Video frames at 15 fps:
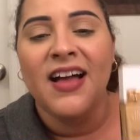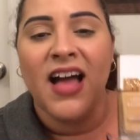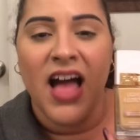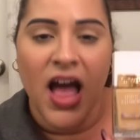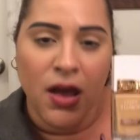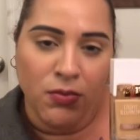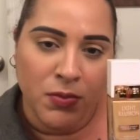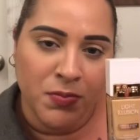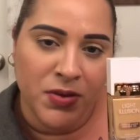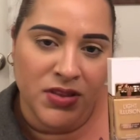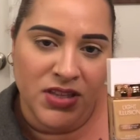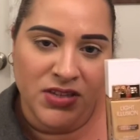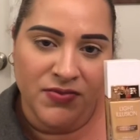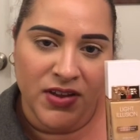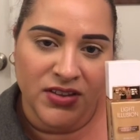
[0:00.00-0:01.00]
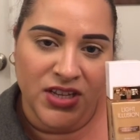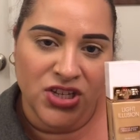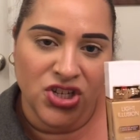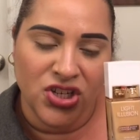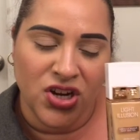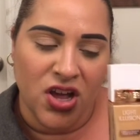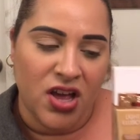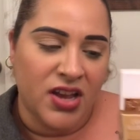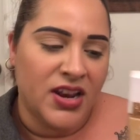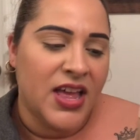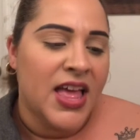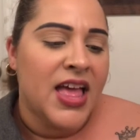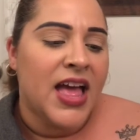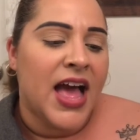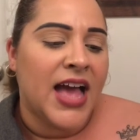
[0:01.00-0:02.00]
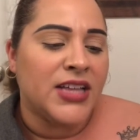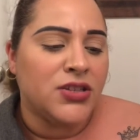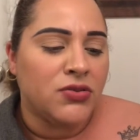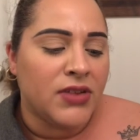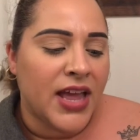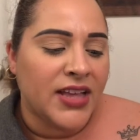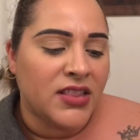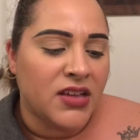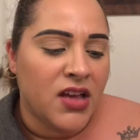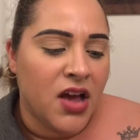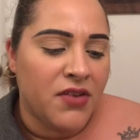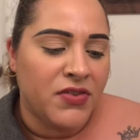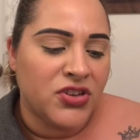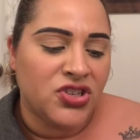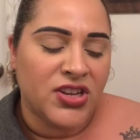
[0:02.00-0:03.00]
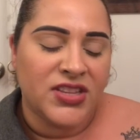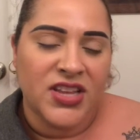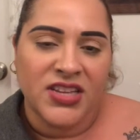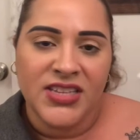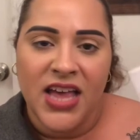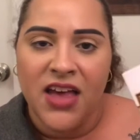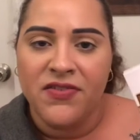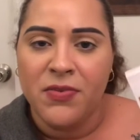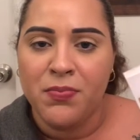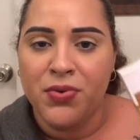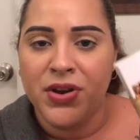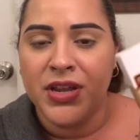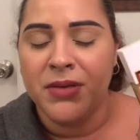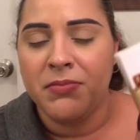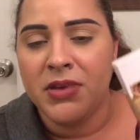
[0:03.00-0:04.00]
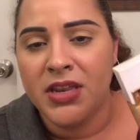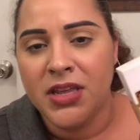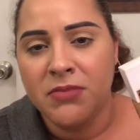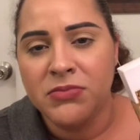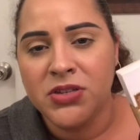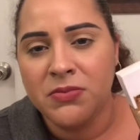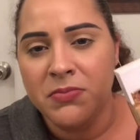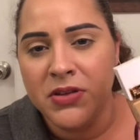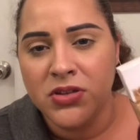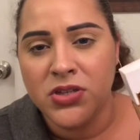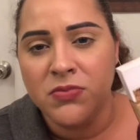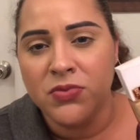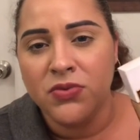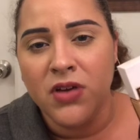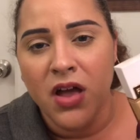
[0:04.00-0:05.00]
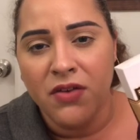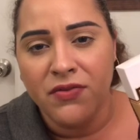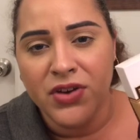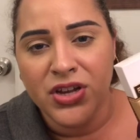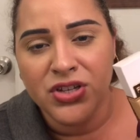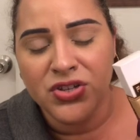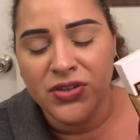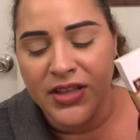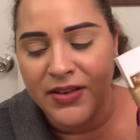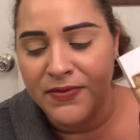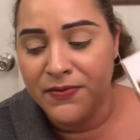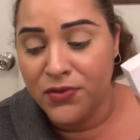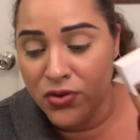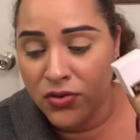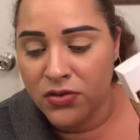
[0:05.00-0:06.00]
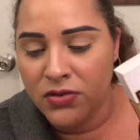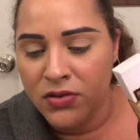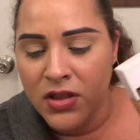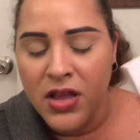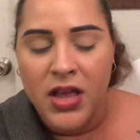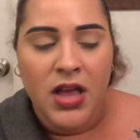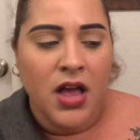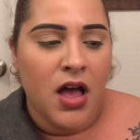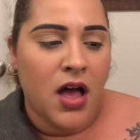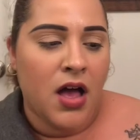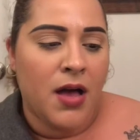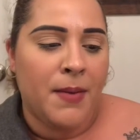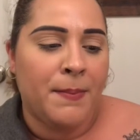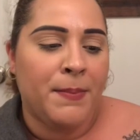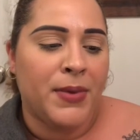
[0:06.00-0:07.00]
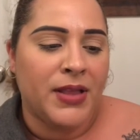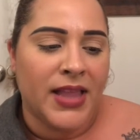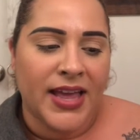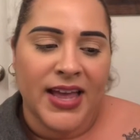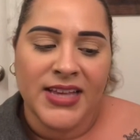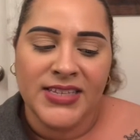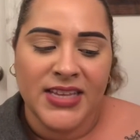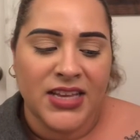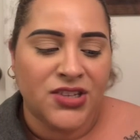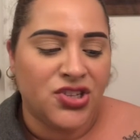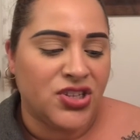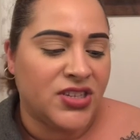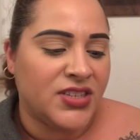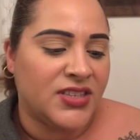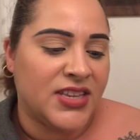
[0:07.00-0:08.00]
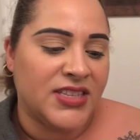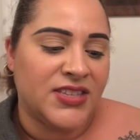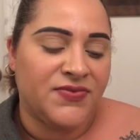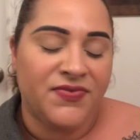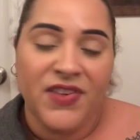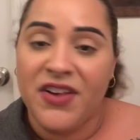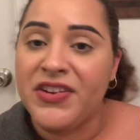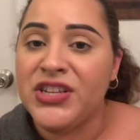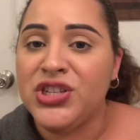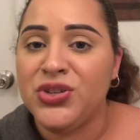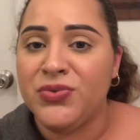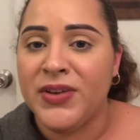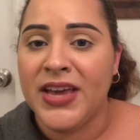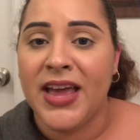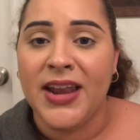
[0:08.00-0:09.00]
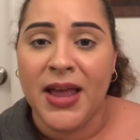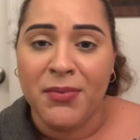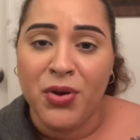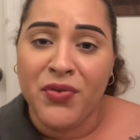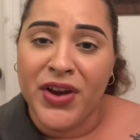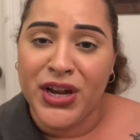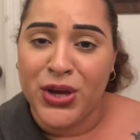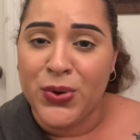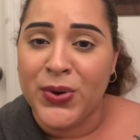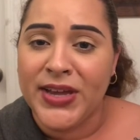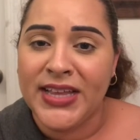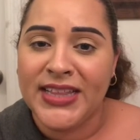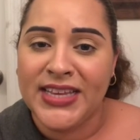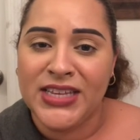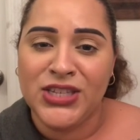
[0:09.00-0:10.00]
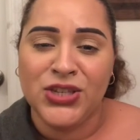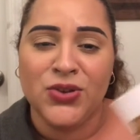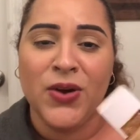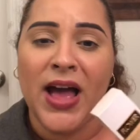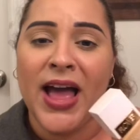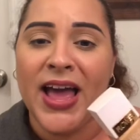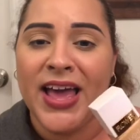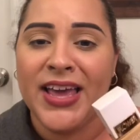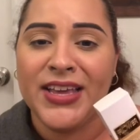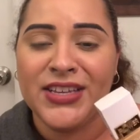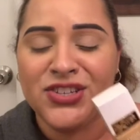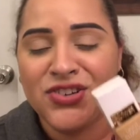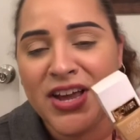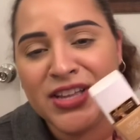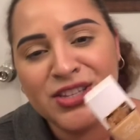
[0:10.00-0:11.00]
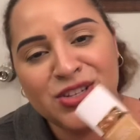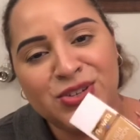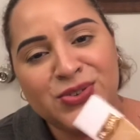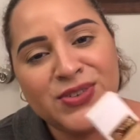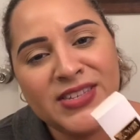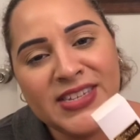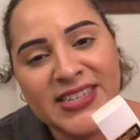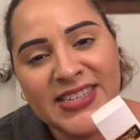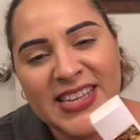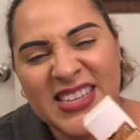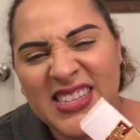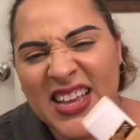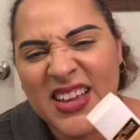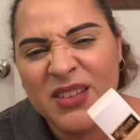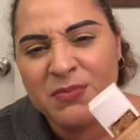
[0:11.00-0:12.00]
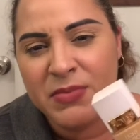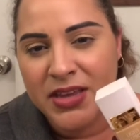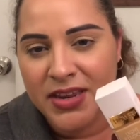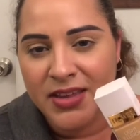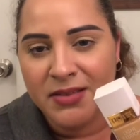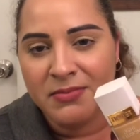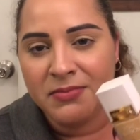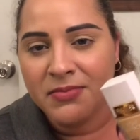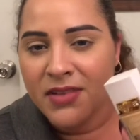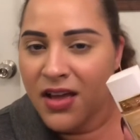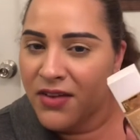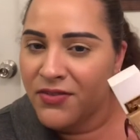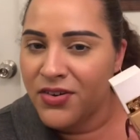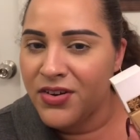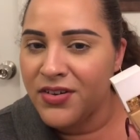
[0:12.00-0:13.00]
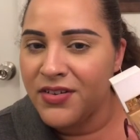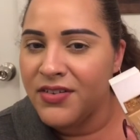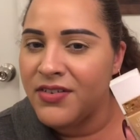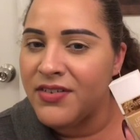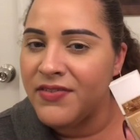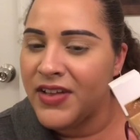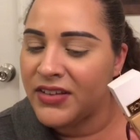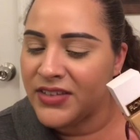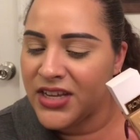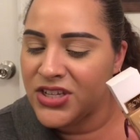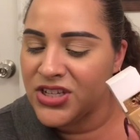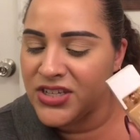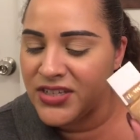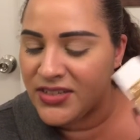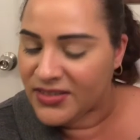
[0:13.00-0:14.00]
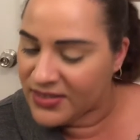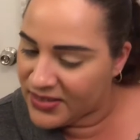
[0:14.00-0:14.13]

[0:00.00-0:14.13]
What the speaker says: I will put this foundation on. I do like the coverage. It does have a pretty medium to buildable coverage, like full. But like I said, just it's very dewy and I'm already oily, so I try to use this as like a medium cover foundation.